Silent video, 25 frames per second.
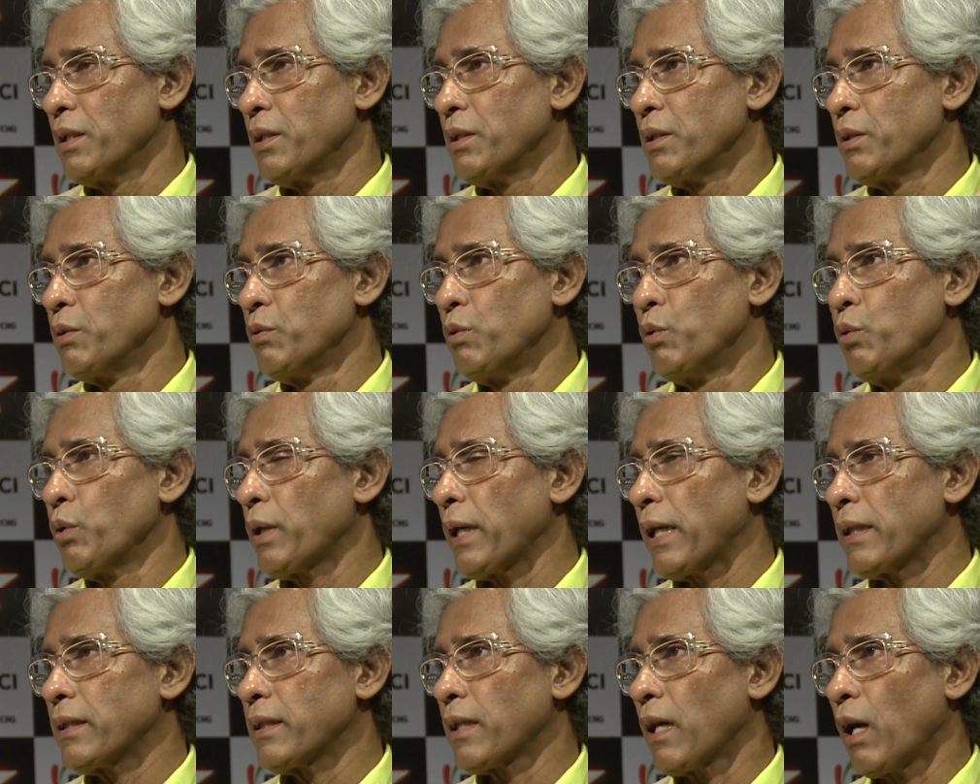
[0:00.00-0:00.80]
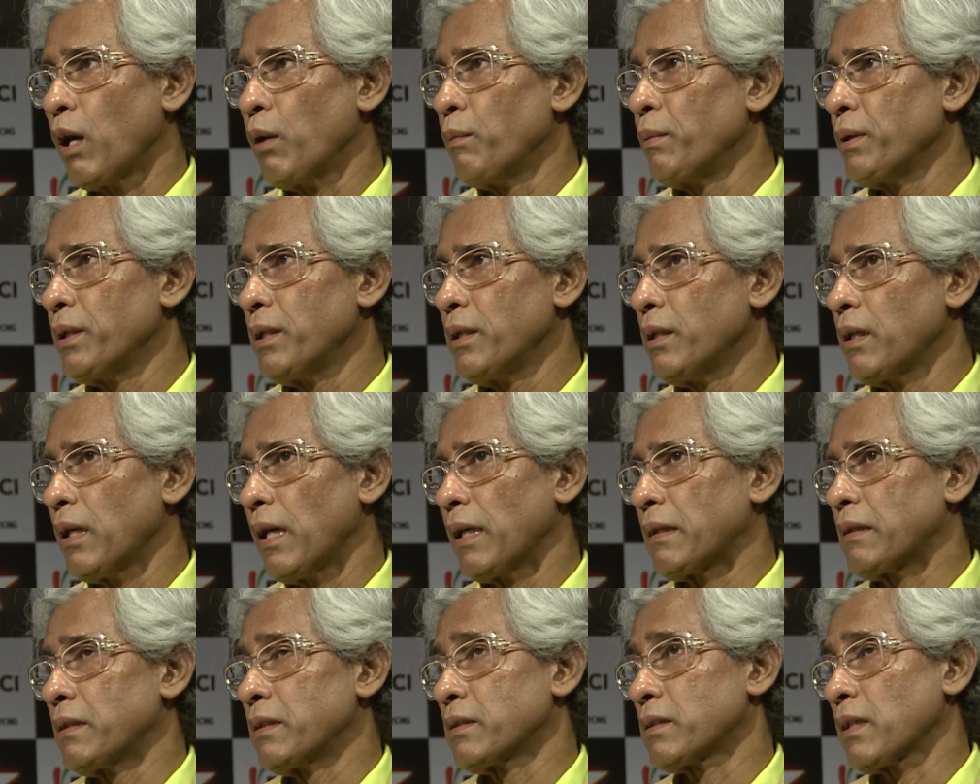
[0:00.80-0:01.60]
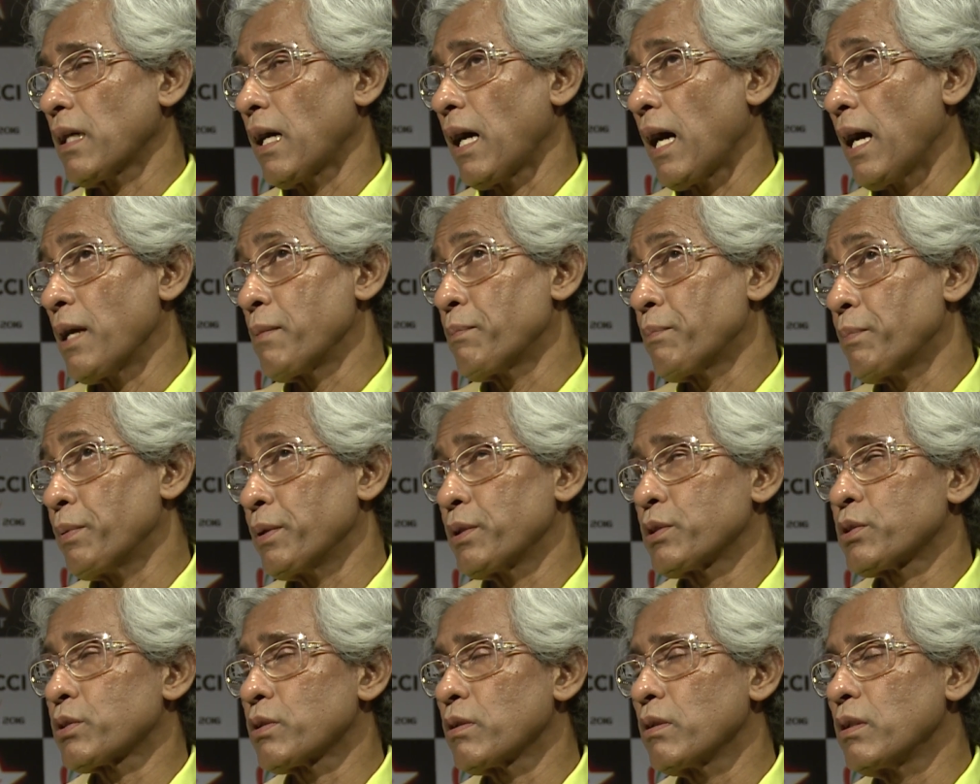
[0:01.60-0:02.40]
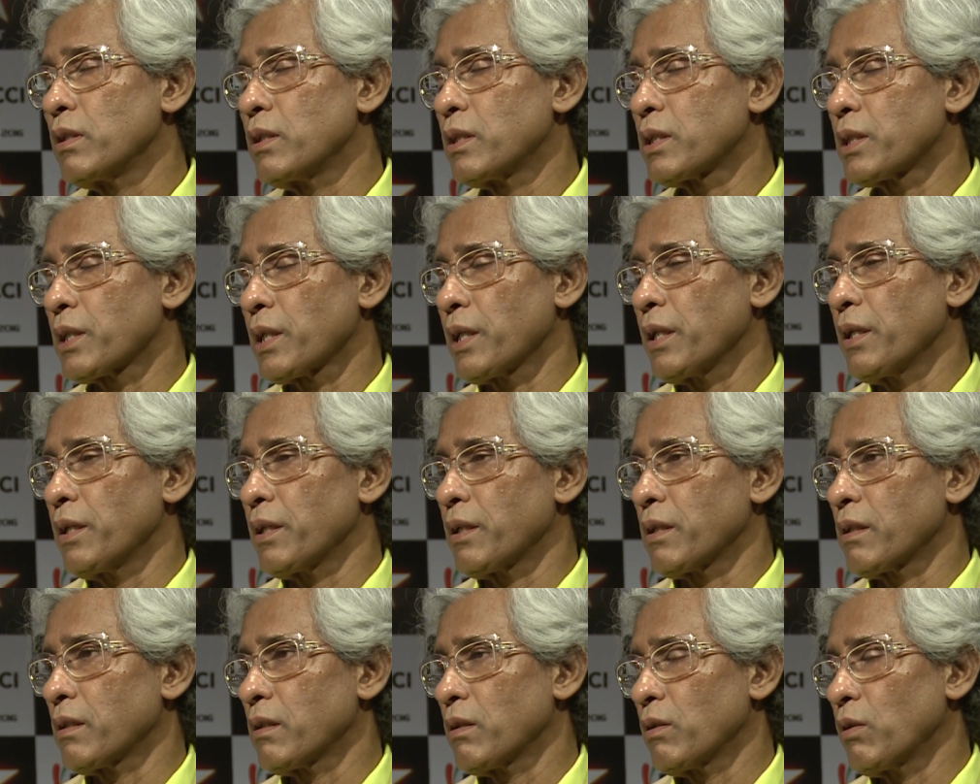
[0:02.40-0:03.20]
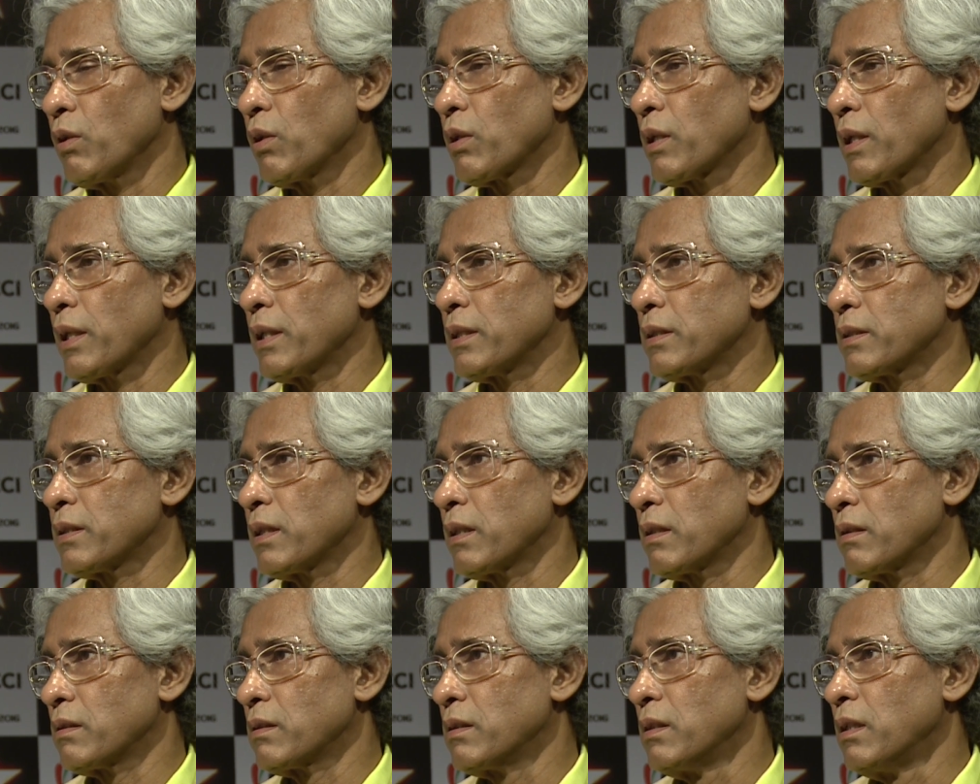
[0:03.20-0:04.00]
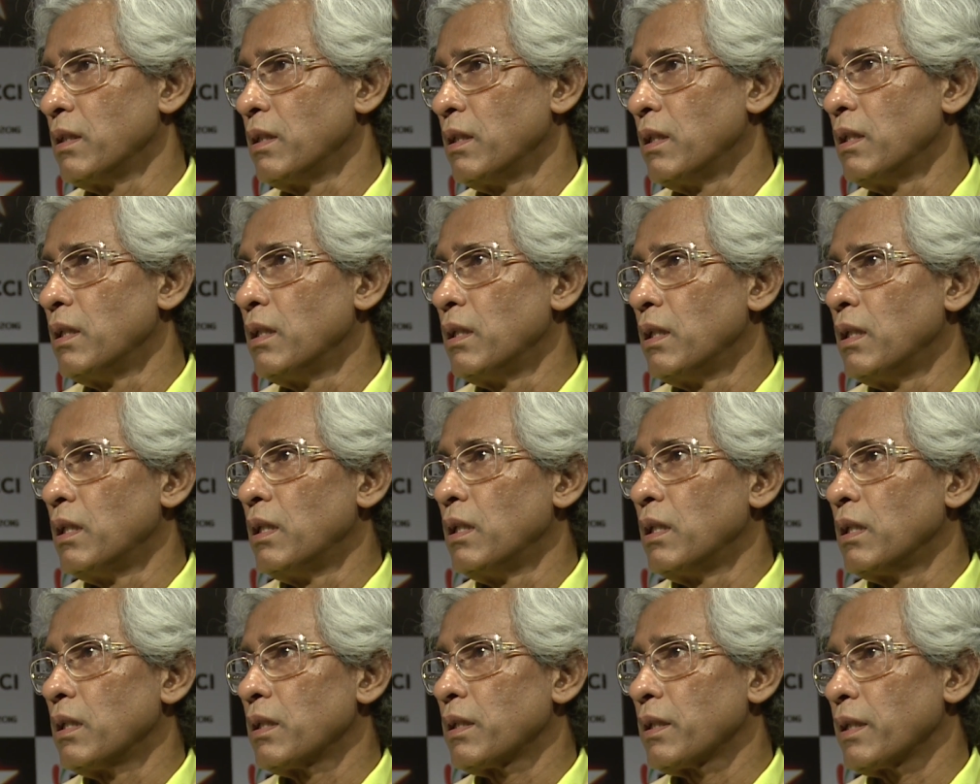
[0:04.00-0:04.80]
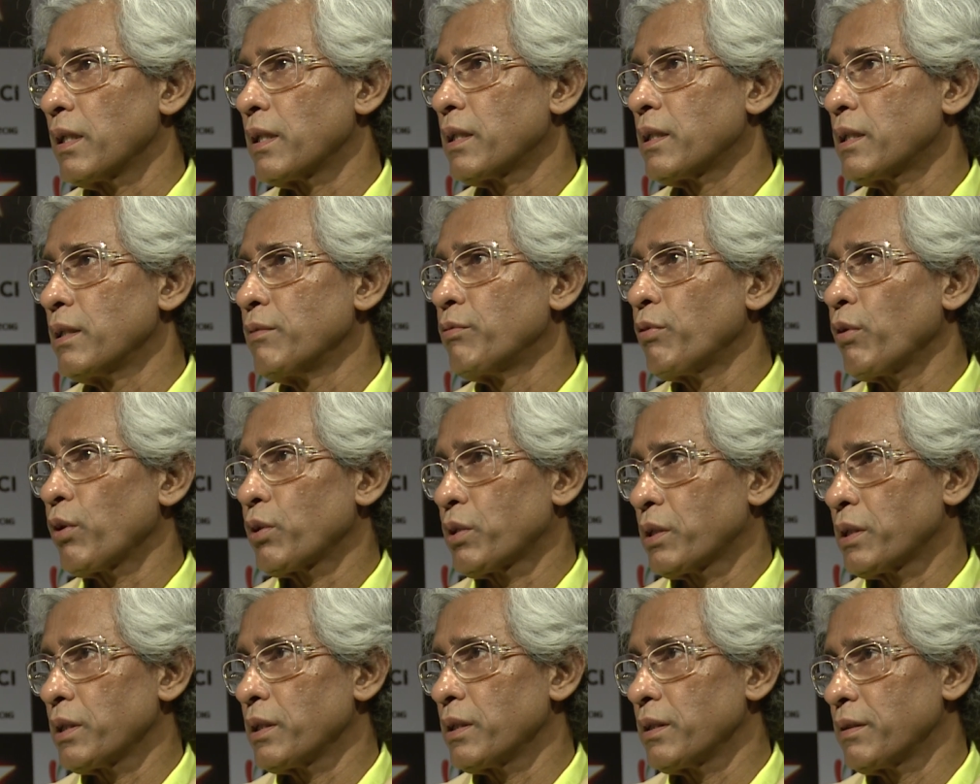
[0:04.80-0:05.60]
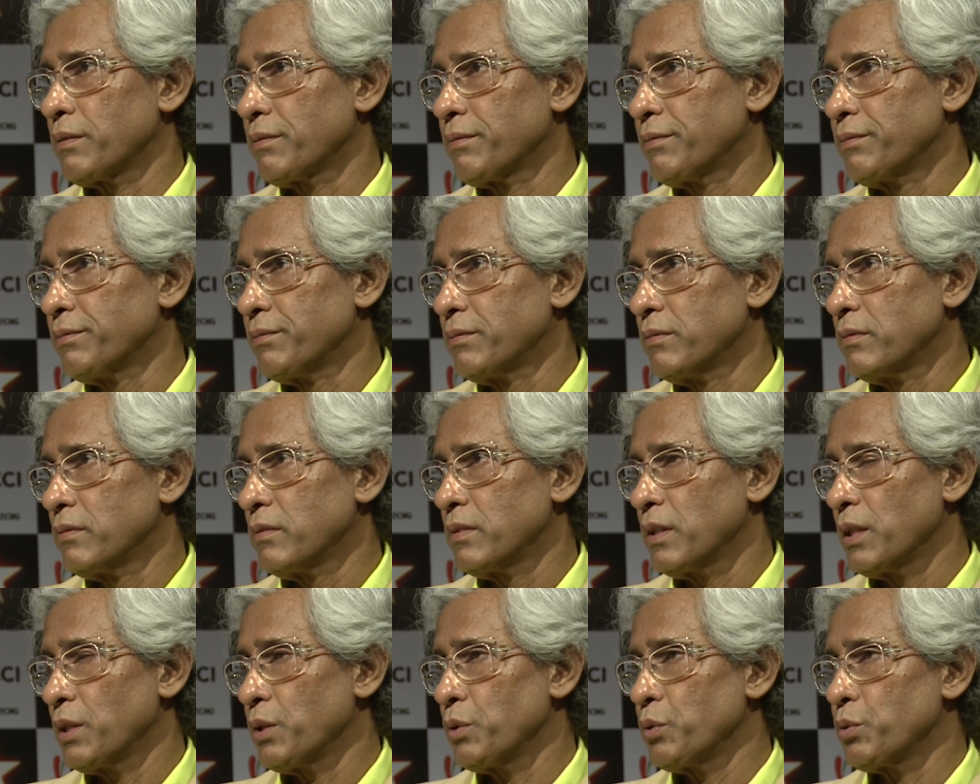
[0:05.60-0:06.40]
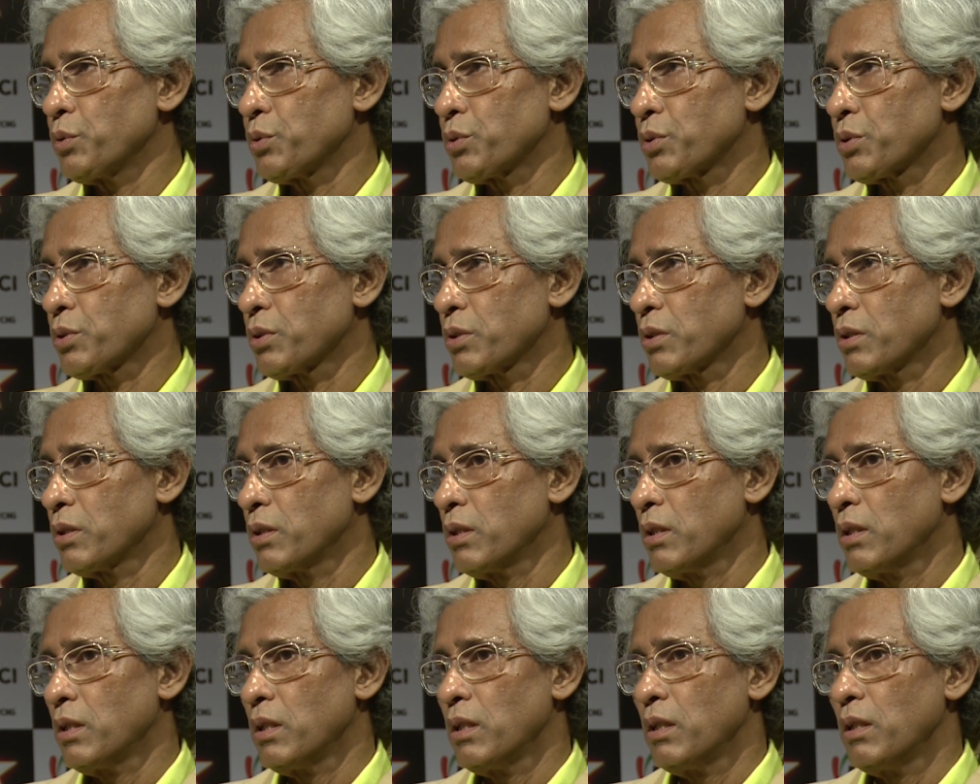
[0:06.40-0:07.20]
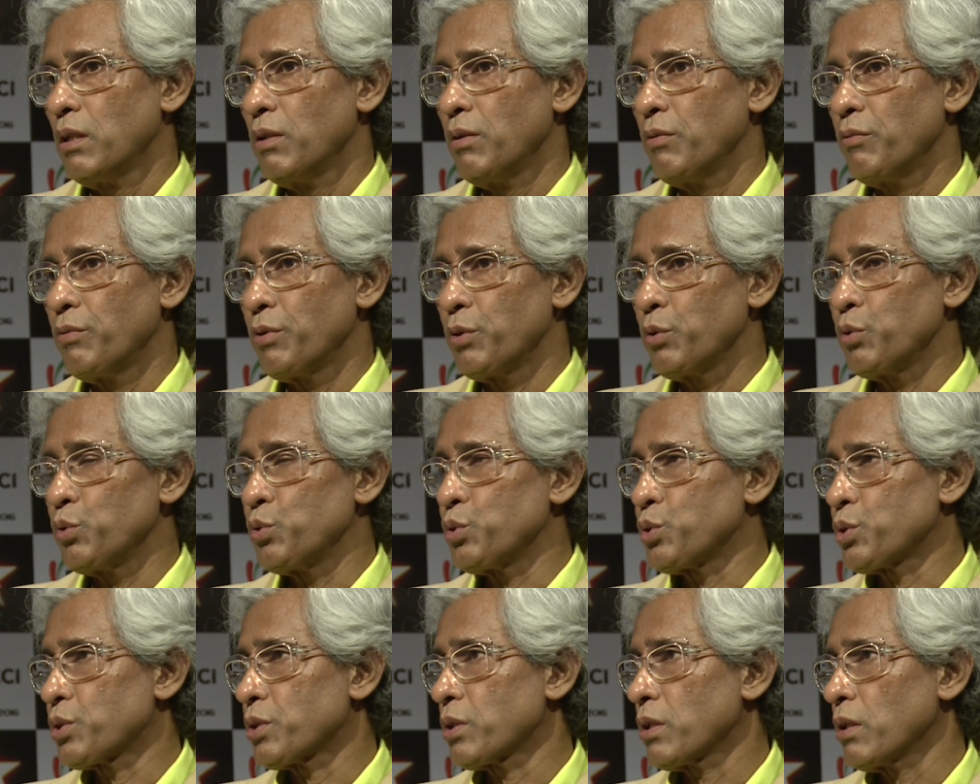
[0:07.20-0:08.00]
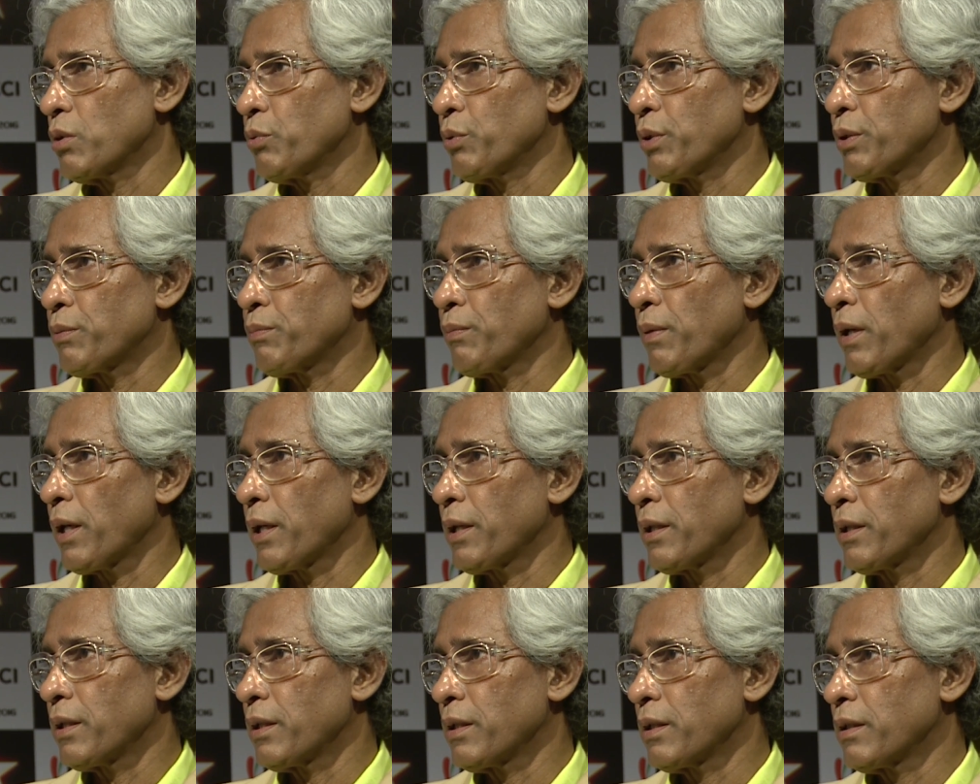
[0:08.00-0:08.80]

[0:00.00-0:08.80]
You look at it, how many, at least I personally share not less than 30, 40 news views with my